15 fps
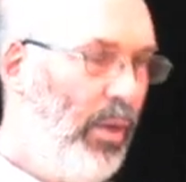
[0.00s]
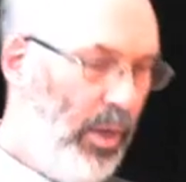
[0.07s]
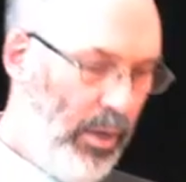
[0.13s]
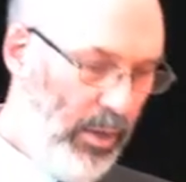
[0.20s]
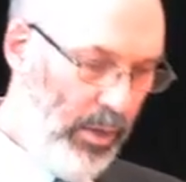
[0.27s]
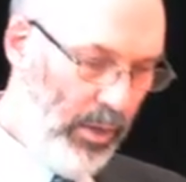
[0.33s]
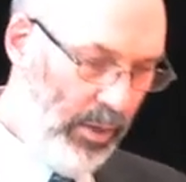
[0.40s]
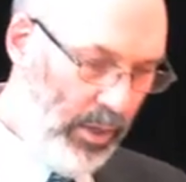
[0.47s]
Uh,
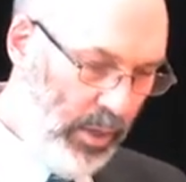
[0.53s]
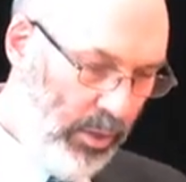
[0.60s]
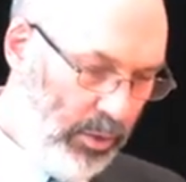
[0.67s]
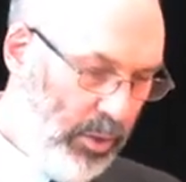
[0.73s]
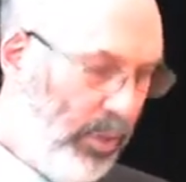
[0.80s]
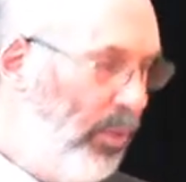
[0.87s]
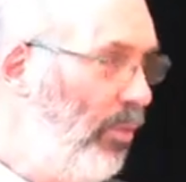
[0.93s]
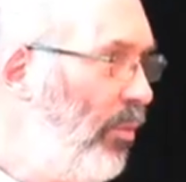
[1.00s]

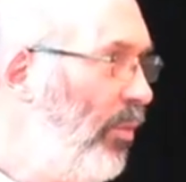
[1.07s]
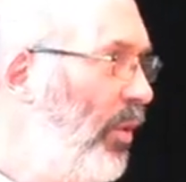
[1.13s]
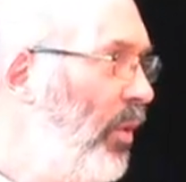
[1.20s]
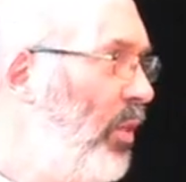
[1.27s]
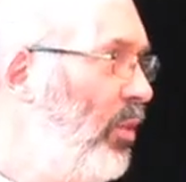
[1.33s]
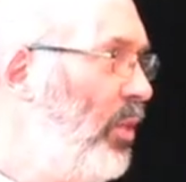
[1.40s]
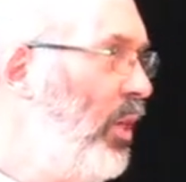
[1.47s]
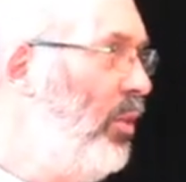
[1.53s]
so the,
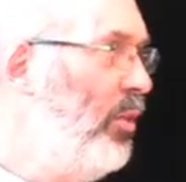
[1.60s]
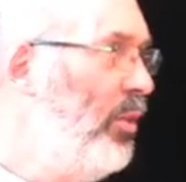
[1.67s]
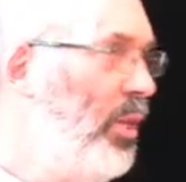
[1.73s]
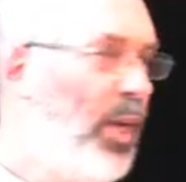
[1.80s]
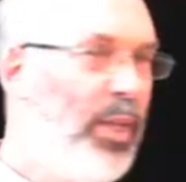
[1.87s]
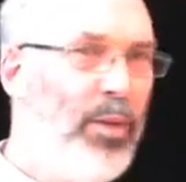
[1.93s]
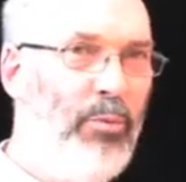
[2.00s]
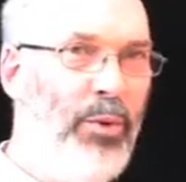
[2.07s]
the chances
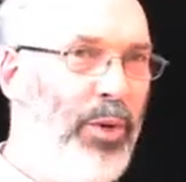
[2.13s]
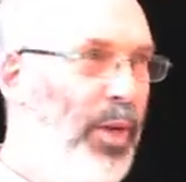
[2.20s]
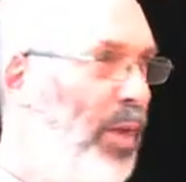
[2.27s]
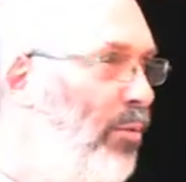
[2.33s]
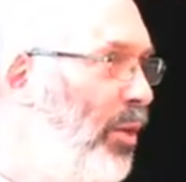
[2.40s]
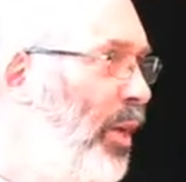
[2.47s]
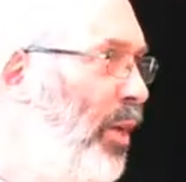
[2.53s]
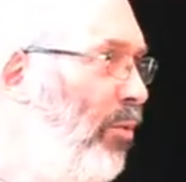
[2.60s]
are that we'll
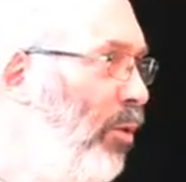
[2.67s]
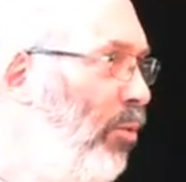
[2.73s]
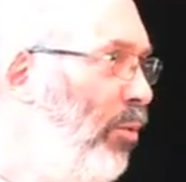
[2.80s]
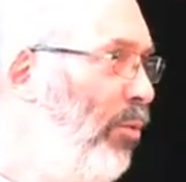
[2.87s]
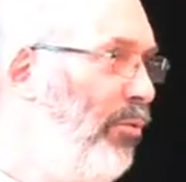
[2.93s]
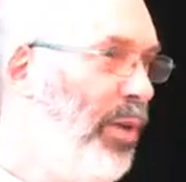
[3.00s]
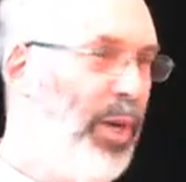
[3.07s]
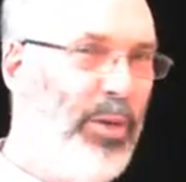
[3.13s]
never, never
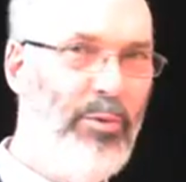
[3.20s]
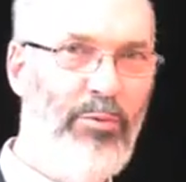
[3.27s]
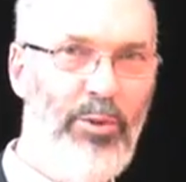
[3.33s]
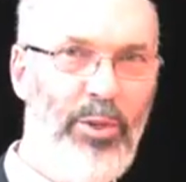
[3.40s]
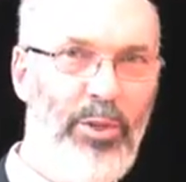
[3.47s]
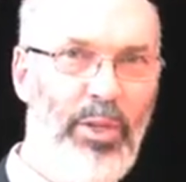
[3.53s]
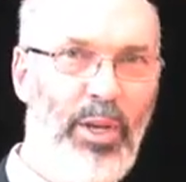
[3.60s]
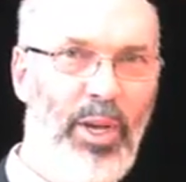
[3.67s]
will find
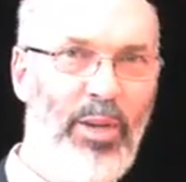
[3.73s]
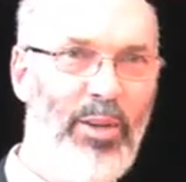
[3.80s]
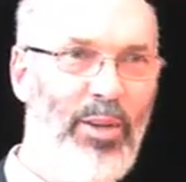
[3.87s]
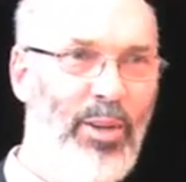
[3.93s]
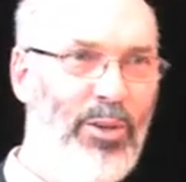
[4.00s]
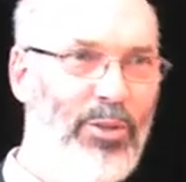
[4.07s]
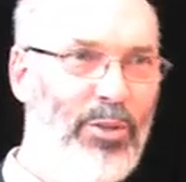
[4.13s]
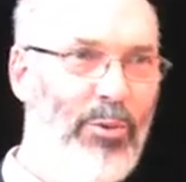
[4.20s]
further
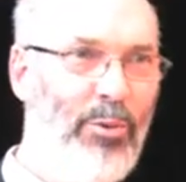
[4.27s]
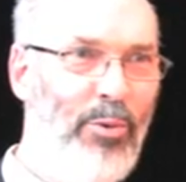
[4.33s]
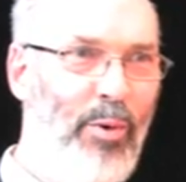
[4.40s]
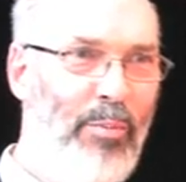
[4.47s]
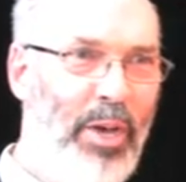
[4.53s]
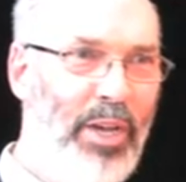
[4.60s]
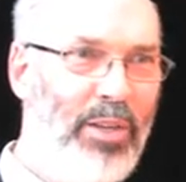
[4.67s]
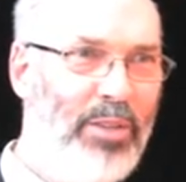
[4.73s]
archaeological
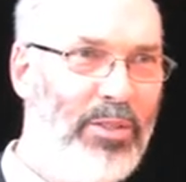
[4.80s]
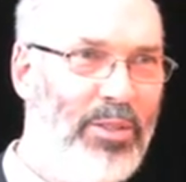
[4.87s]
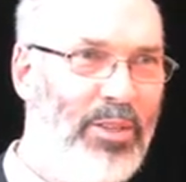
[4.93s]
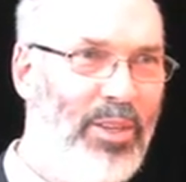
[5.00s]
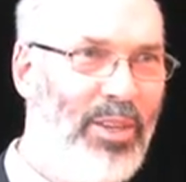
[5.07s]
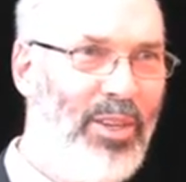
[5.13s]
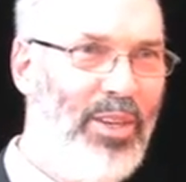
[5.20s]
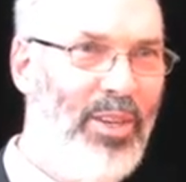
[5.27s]

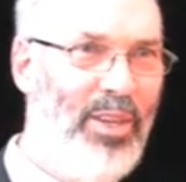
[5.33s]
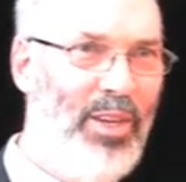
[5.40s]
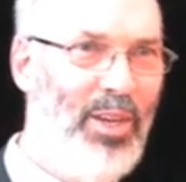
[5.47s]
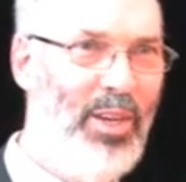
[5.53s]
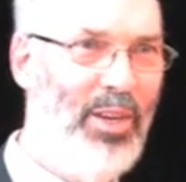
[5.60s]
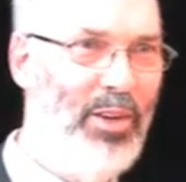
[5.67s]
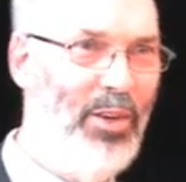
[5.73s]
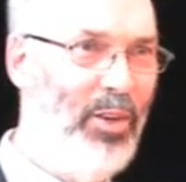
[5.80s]
remains
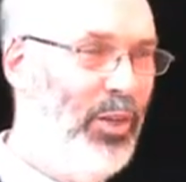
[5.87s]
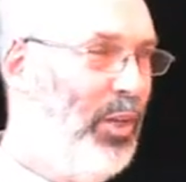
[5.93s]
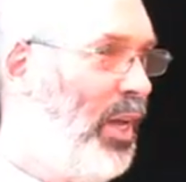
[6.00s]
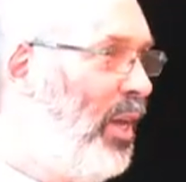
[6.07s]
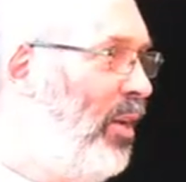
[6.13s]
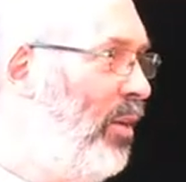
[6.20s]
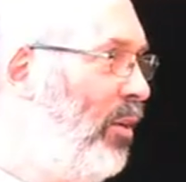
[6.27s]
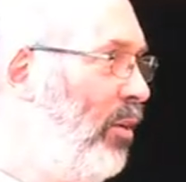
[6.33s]
in
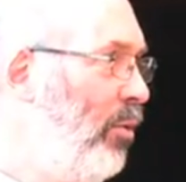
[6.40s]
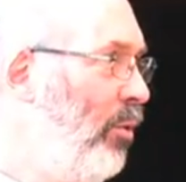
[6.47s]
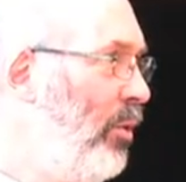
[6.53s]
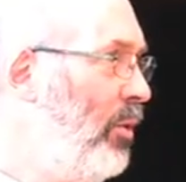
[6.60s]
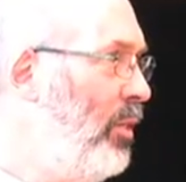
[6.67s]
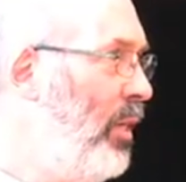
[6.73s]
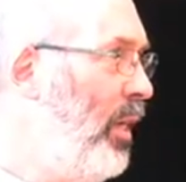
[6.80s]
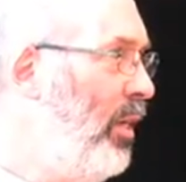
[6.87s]
Canada or
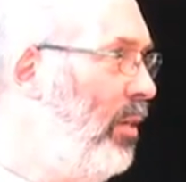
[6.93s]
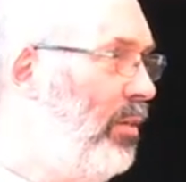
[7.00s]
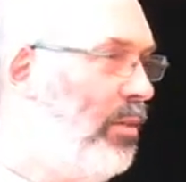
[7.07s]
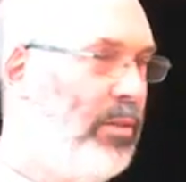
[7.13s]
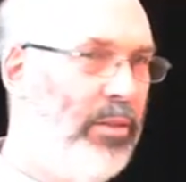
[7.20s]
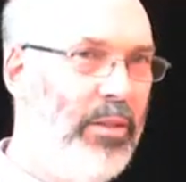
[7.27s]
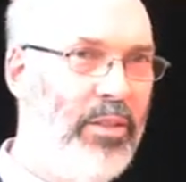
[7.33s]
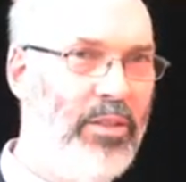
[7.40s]
the
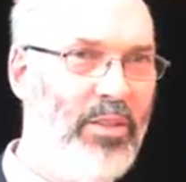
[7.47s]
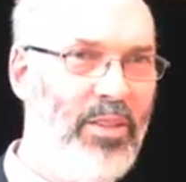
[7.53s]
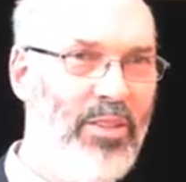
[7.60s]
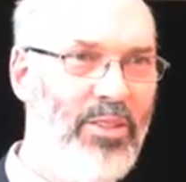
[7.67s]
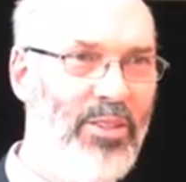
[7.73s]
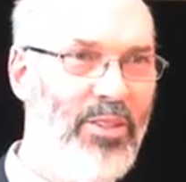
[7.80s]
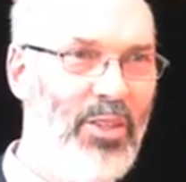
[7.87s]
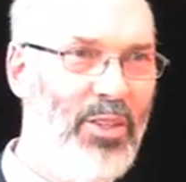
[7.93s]
States.
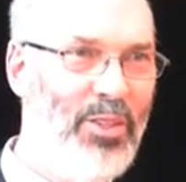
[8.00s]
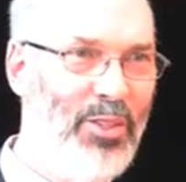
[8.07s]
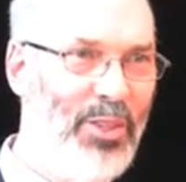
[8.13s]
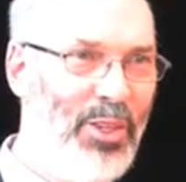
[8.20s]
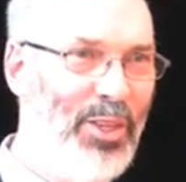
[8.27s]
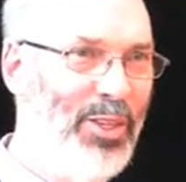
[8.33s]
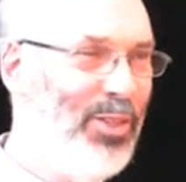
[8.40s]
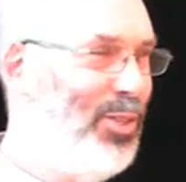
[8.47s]
This is, this is
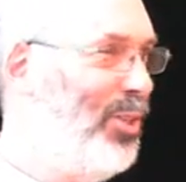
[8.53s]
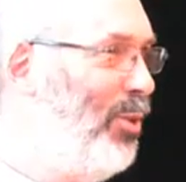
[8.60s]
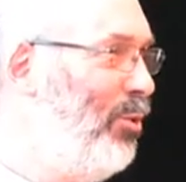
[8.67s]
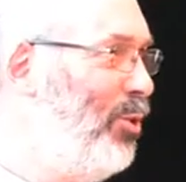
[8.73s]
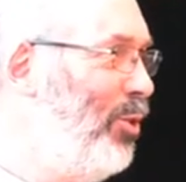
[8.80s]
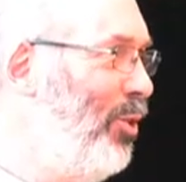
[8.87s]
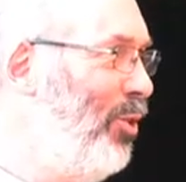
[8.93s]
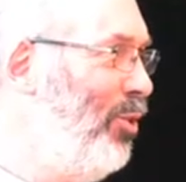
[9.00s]
it, so we
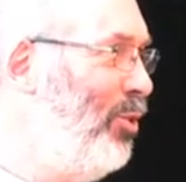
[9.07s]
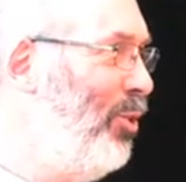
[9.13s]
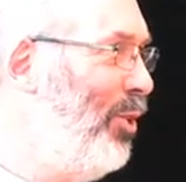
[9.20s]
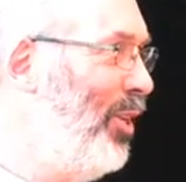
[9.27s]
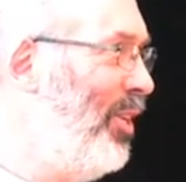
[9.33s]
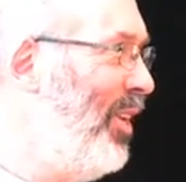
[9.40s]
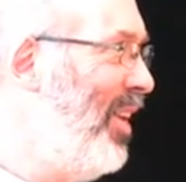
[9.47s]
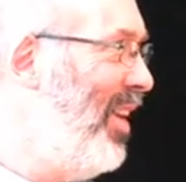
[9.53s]
should enjoy
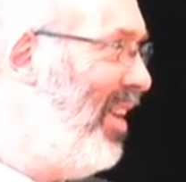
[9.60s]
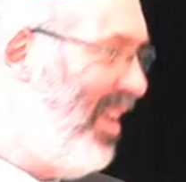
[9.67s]
it.